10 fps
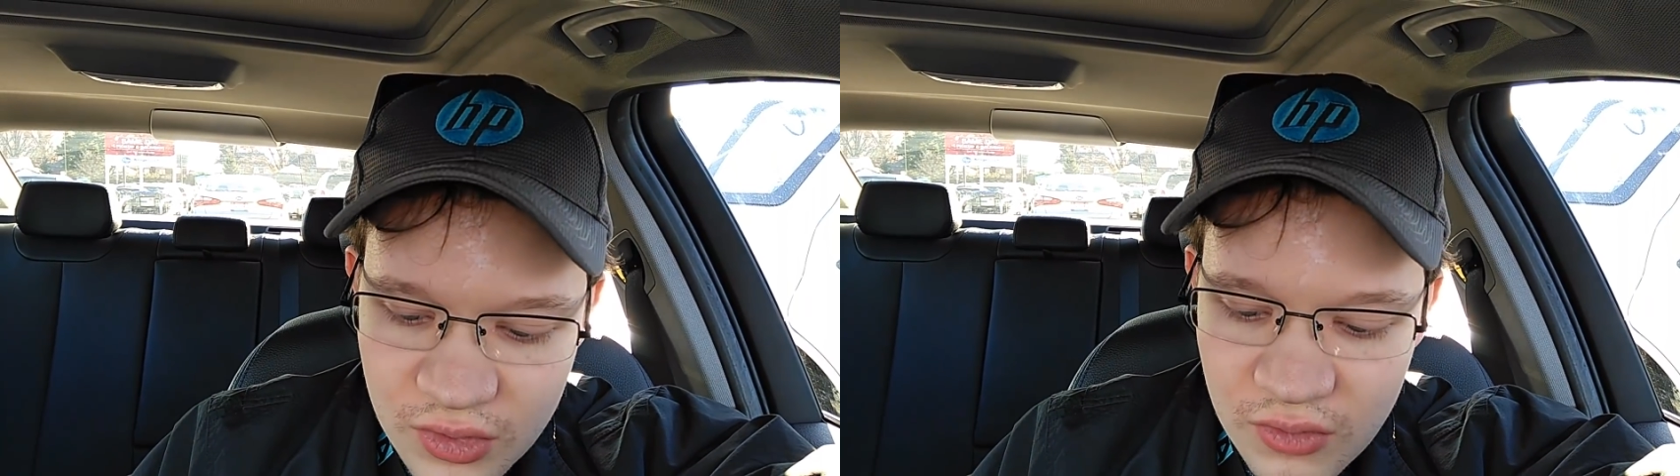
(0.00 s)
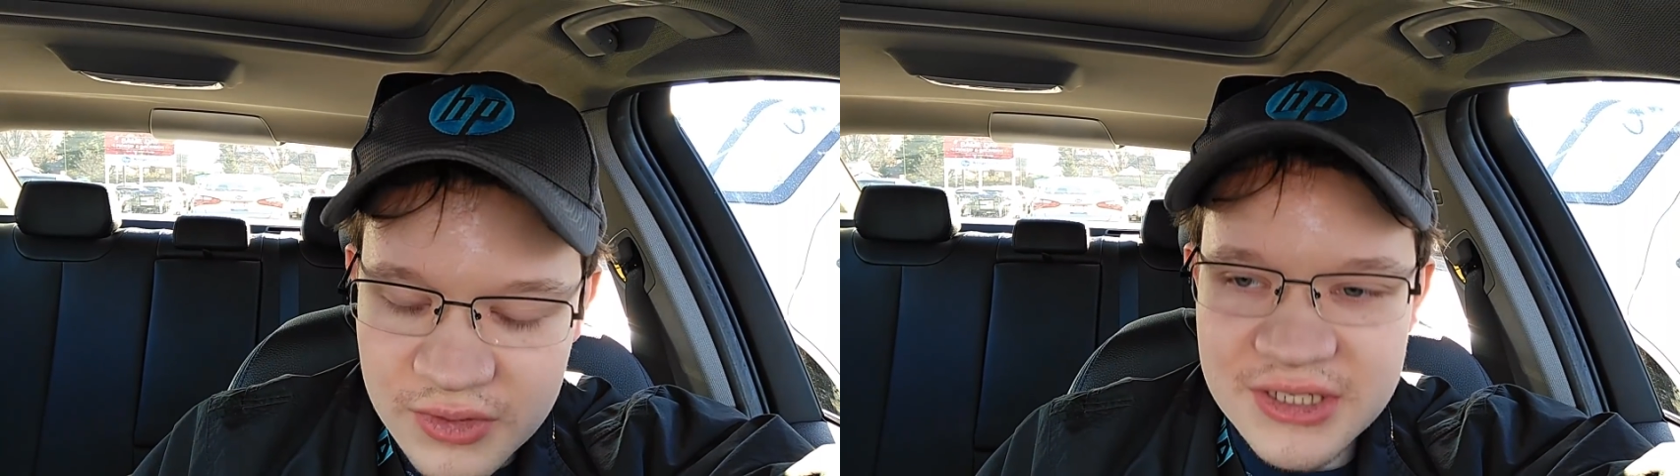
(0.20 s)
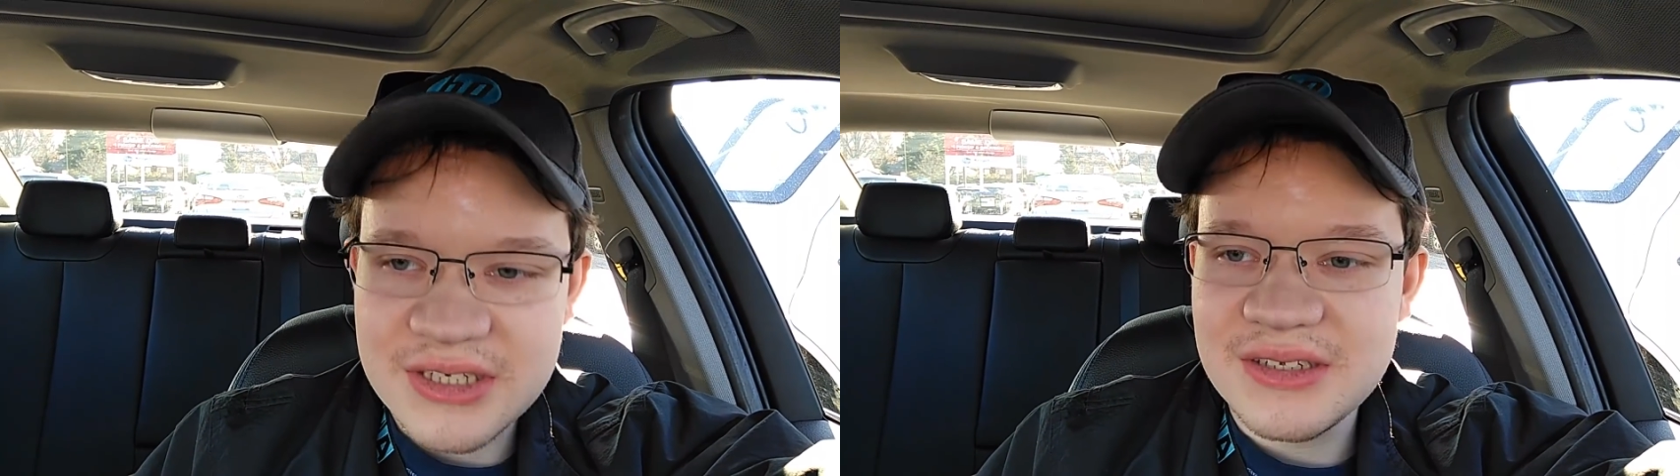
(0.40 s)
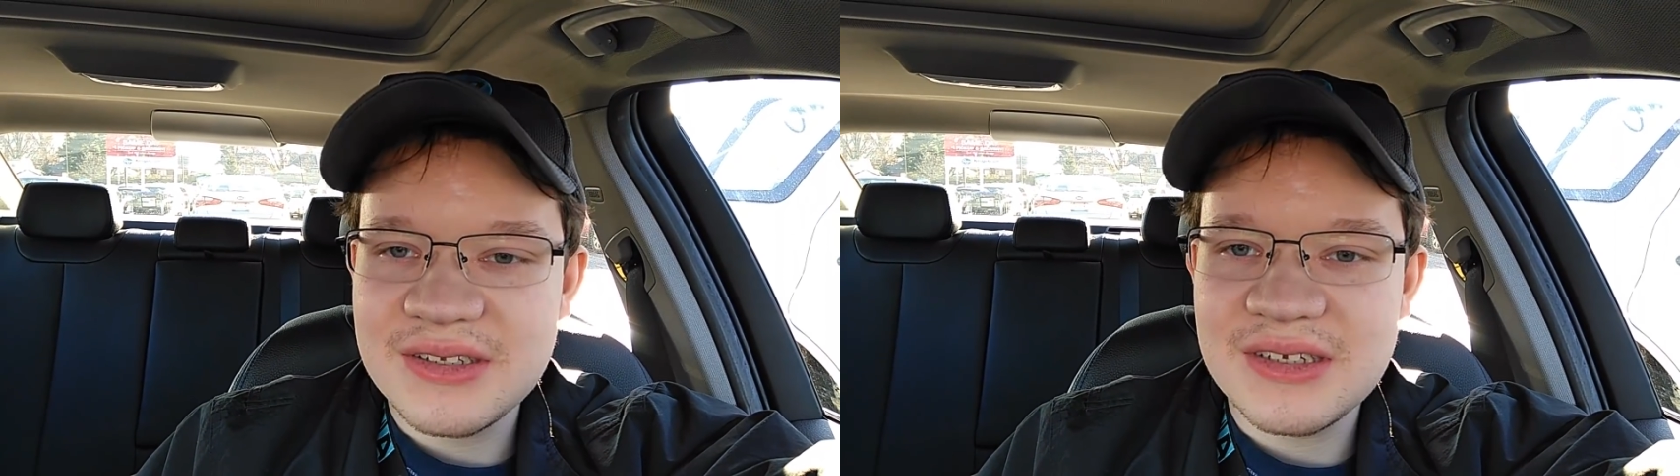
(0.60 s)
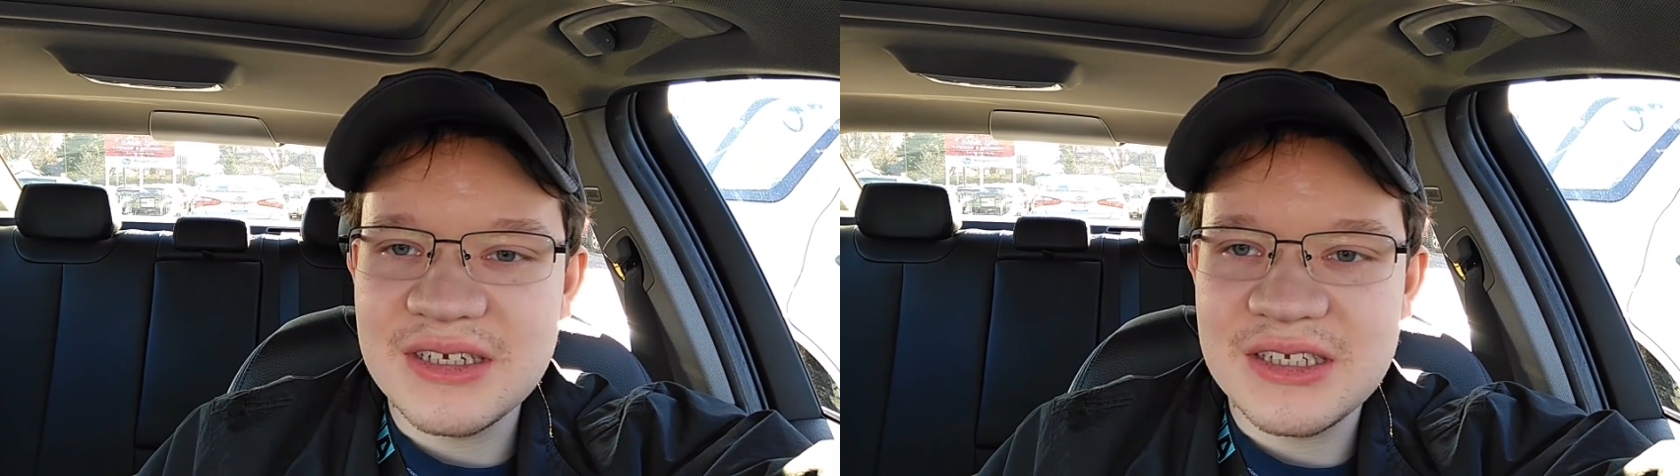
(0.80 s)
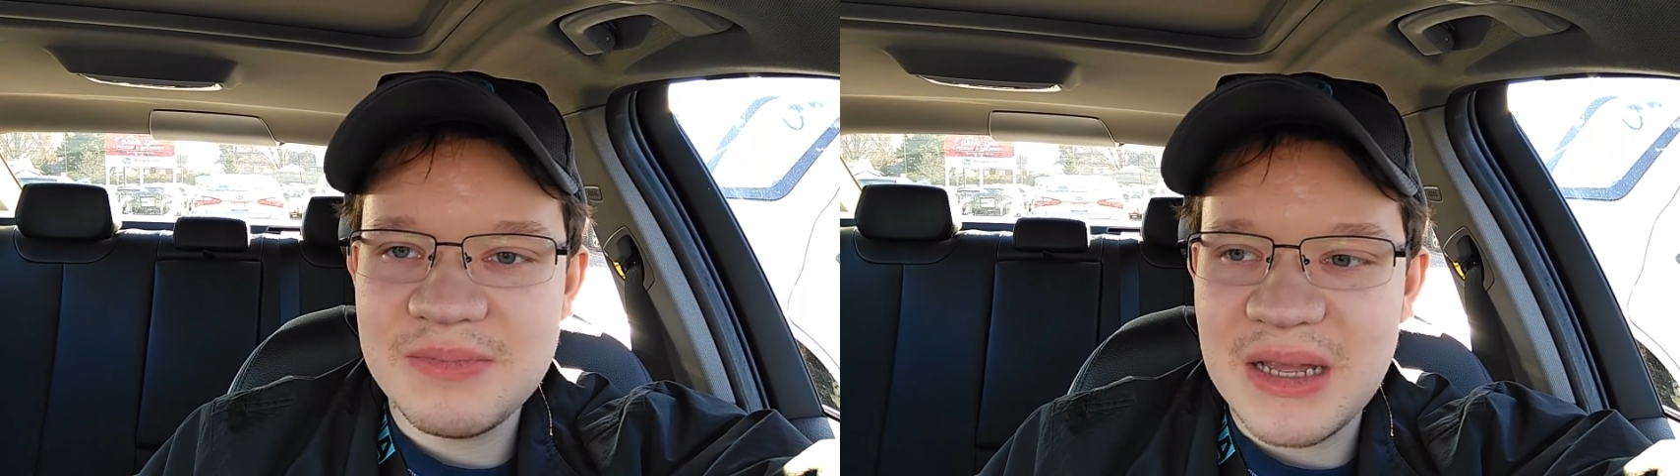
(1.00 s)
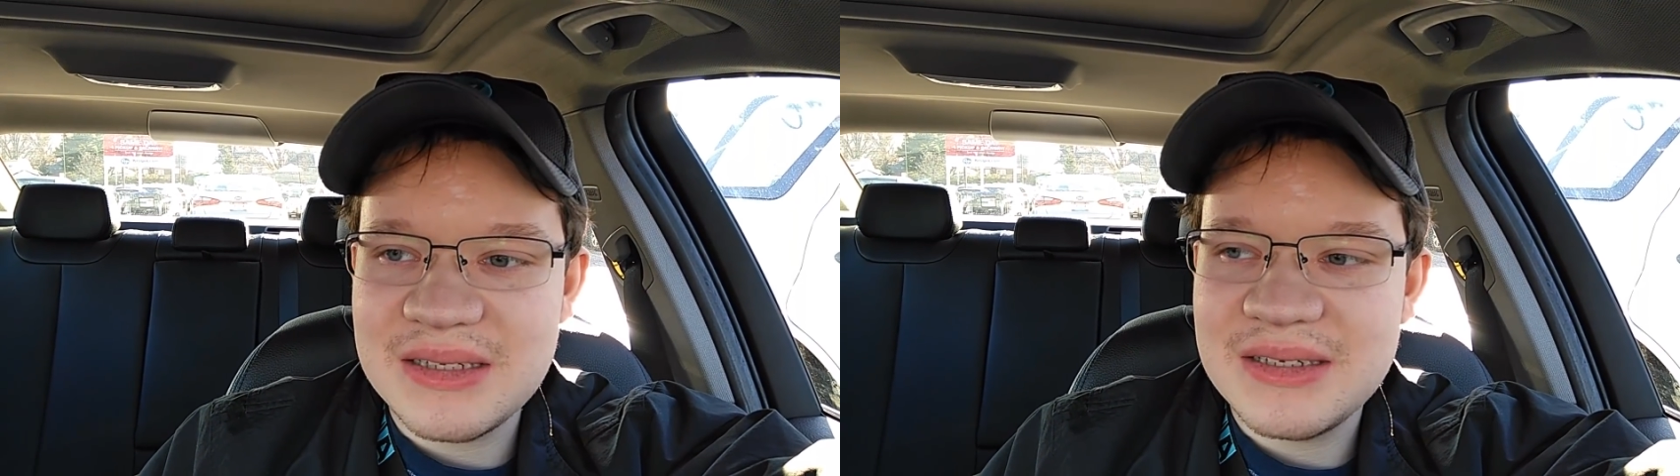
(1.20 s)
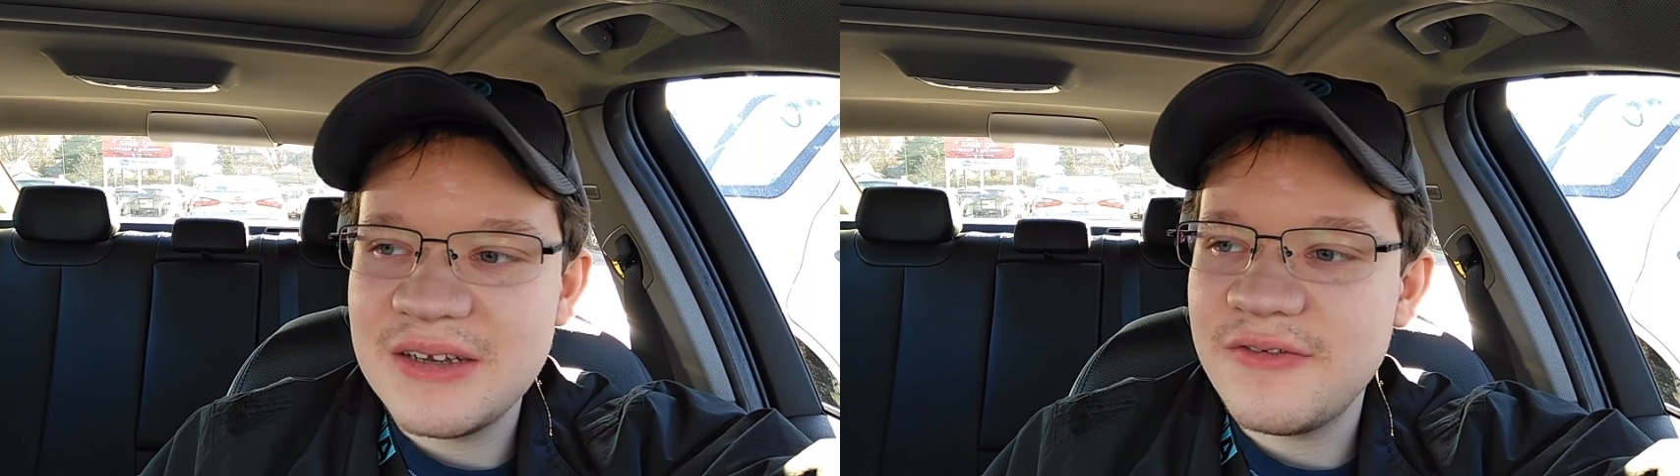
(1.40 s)
ridiculously
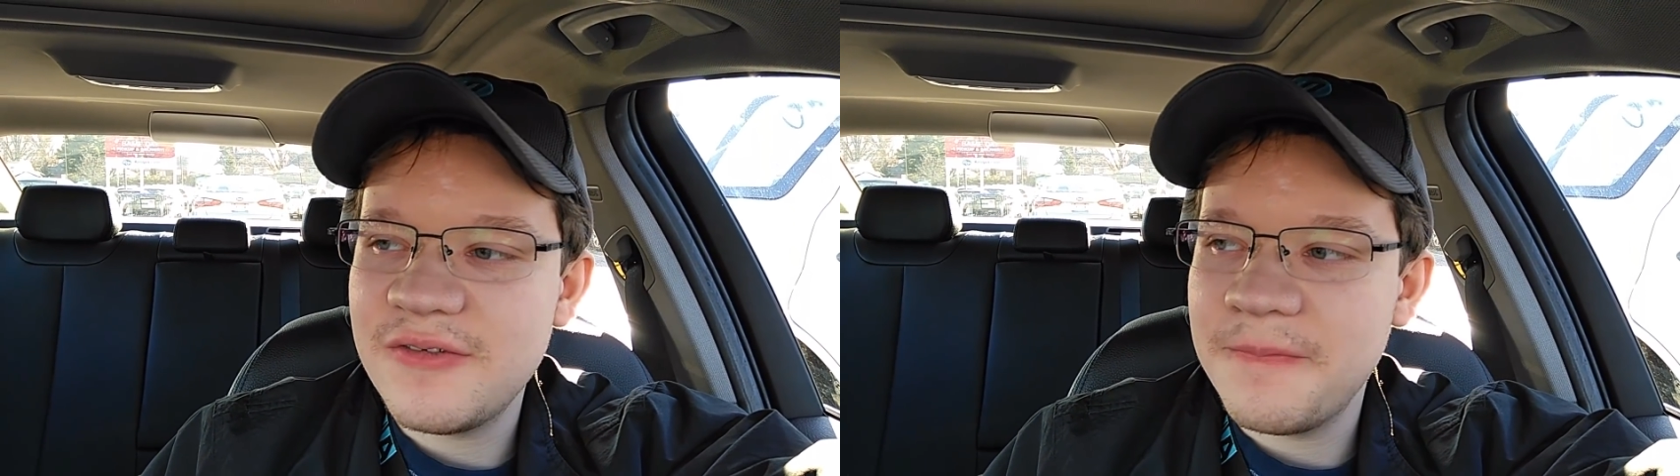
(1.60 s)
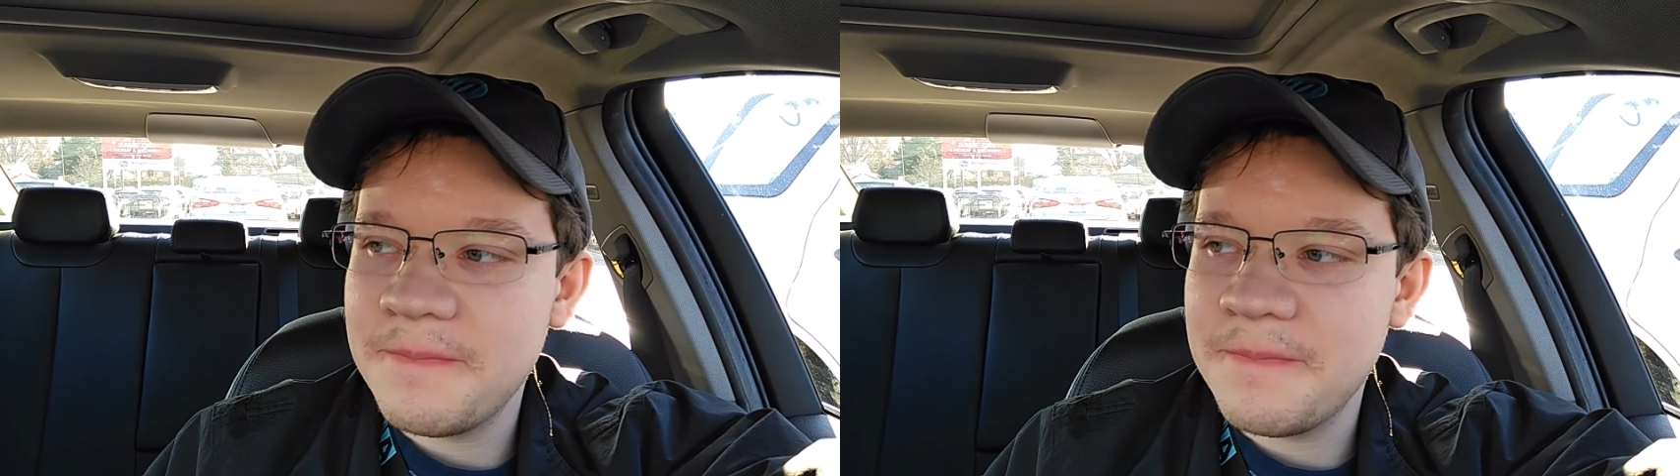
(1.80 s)
expensive,